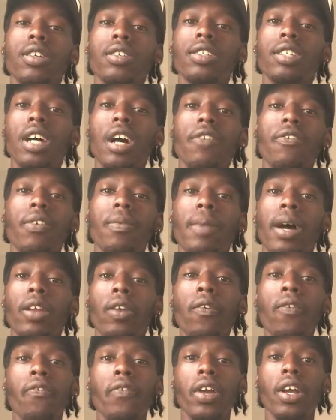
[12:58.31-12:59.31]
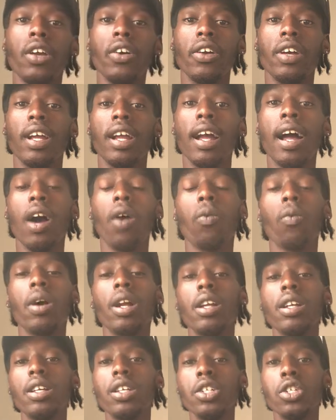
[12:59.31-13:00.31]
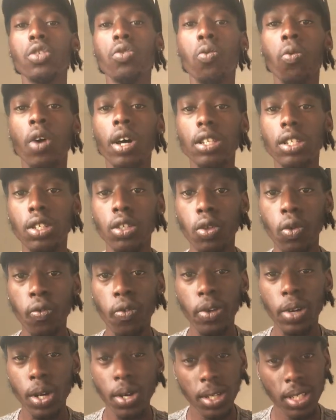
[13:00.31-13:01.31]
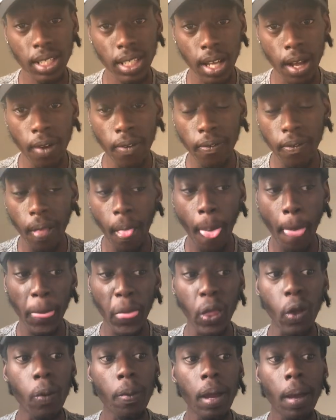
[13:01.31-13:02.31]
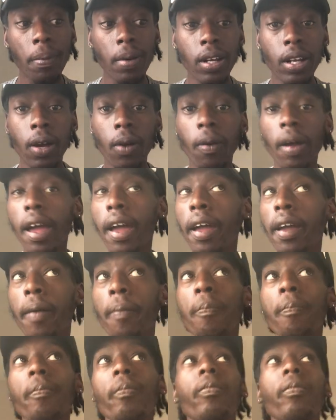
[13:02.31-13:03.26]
yourself and by you figuring out what it is you want to do for yourself, you'll be able to know, hey,